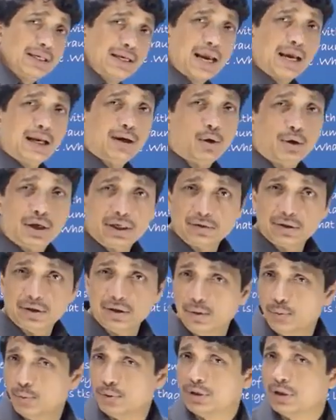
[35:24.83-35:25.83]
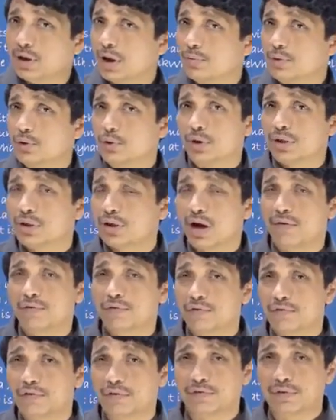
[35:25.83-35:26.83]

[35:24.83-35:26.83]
senile or age-related, which comes to us after